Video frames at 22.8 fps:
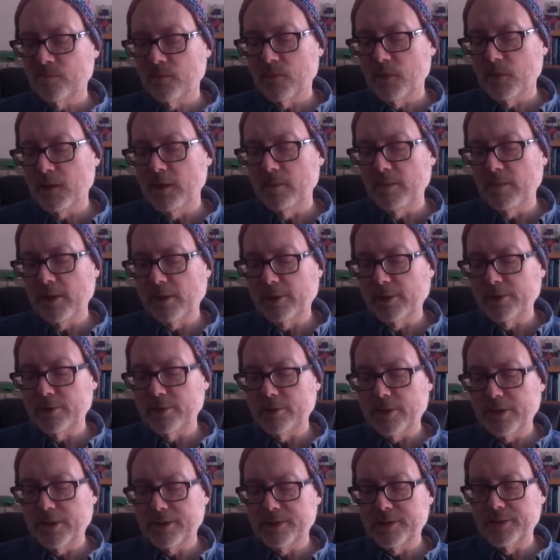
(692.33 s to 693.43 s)
email
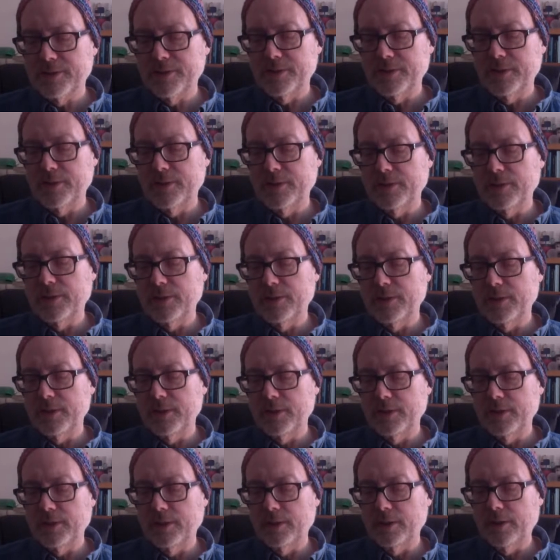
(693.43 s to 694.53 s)
address is in
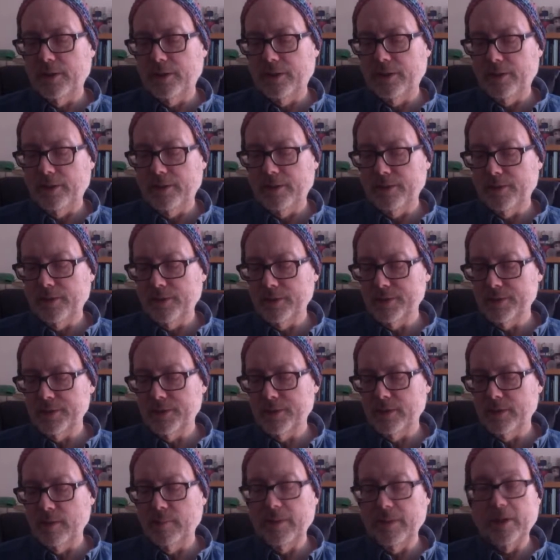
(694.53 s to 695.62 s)
the, I think it's in
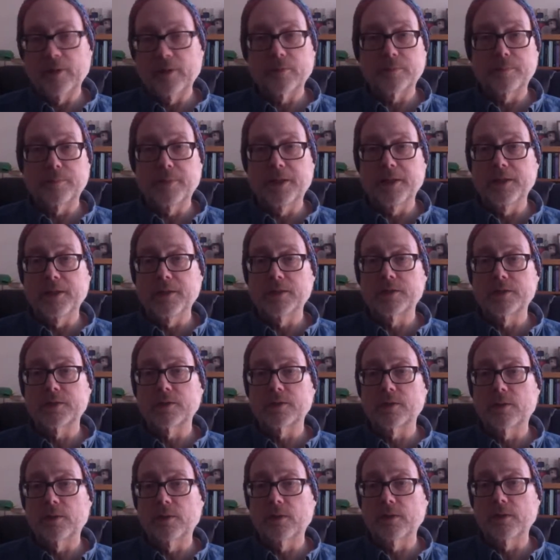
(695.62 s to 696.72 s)
the About page
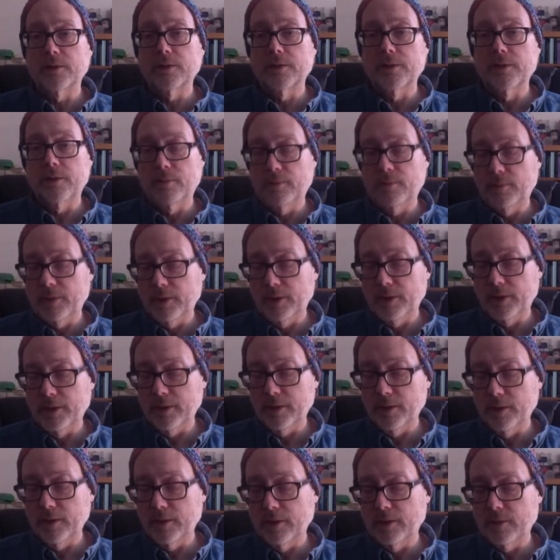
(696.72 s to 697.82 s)
on my
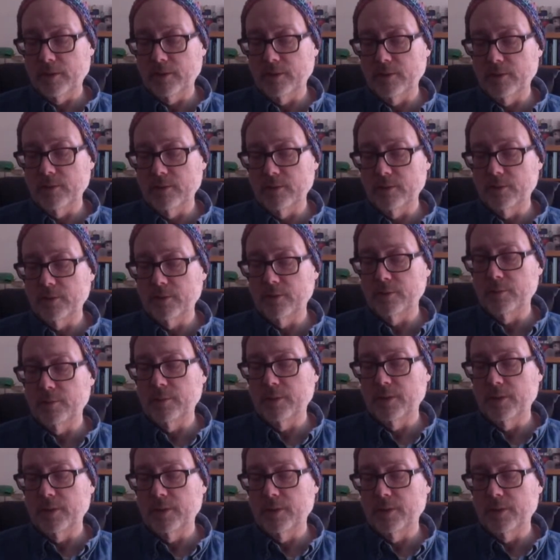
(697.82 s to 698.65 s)
YouTube